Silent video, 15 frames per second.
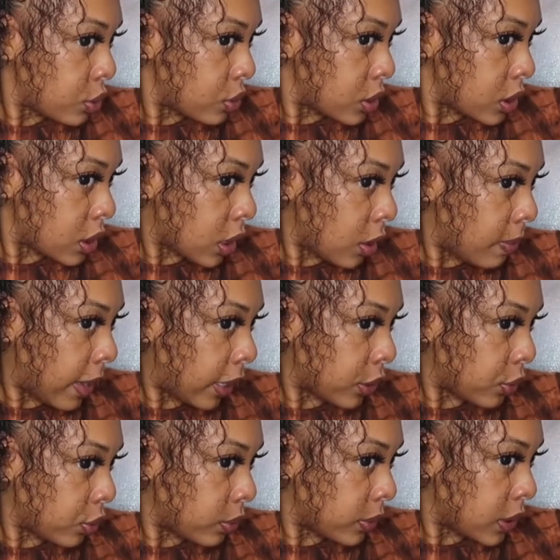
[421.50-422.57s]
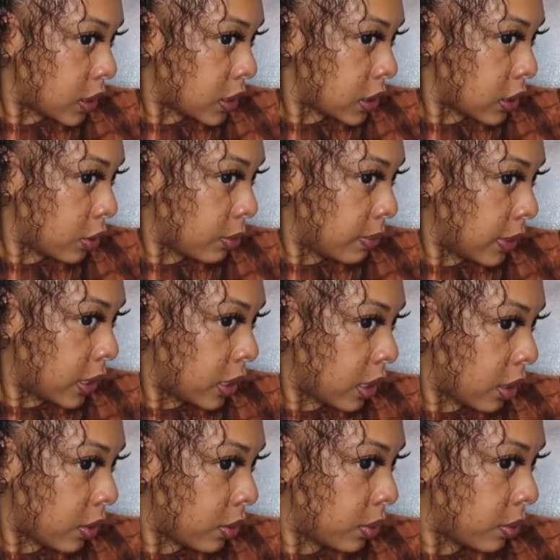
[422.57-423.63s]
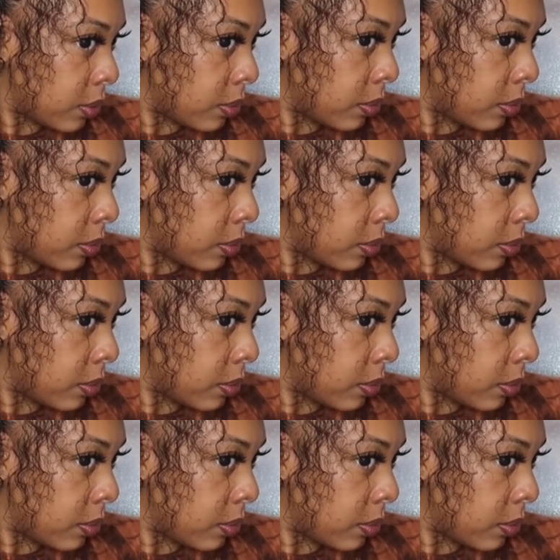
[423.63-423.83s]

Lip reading: to just go back through with this little bitty comb